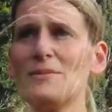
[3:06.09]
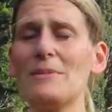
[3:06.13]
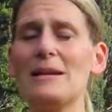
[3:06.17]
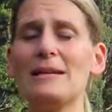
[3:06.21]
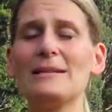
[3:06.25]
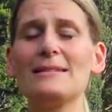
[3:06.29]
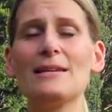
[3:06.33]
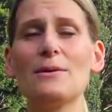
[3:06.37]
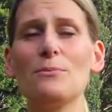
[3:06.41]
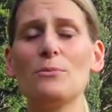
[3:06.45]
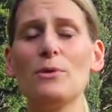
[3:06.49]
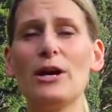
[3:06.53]
to
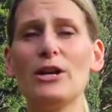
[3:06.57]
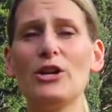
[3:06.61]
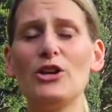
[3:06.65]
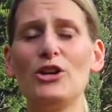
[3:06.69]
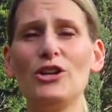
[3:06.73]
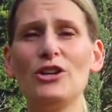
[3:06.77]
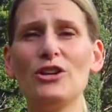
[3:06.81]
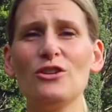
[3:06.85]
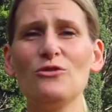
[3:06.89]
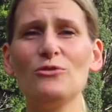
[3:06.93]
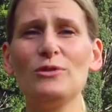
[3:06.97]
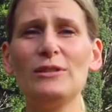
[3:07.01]
meet someone
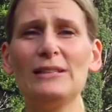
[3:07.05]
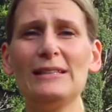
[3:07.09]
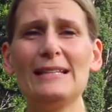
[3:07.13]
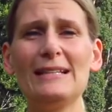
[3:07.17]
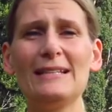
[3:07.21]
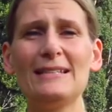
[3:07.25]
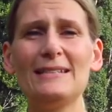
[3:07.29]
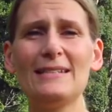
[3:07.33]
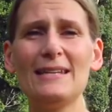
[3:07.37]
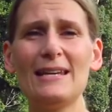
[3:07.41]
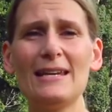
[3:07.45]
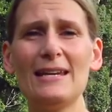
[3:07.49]
who can
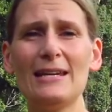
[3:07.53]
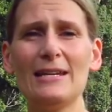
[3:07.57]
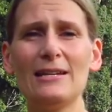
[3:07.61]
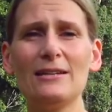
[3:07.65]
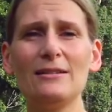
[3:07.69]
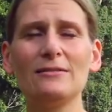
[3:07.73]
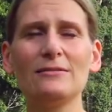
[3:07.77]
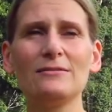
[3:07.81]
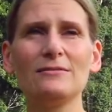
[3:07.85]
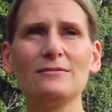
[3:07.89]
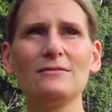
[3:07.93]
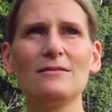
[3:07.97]
really
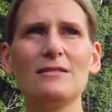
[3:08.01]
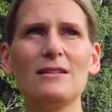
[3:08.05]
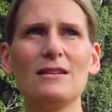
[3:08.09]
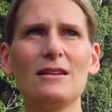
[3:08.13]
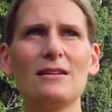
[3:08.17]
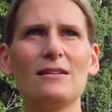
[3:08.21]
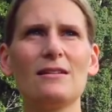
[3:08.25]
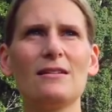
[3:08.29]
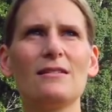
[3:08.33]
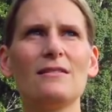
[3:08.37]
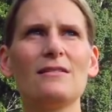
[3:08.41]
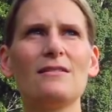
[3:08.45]
see
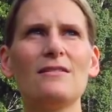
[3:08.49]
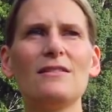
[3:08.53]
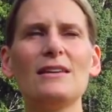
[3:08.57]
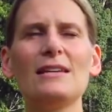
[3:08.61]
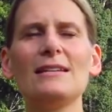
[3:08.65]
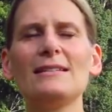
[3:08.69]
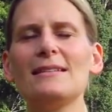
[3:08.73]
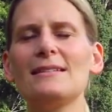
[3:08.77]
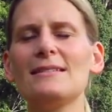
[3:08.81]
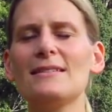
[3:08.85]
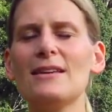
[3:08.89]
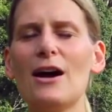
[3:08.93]

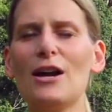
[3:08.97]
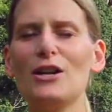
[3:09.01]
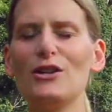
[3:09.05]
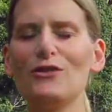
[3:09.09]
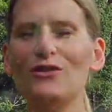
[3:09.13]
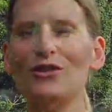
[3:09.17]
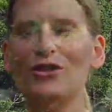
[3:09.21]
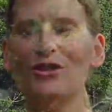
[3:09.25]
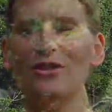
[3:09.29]
things inside of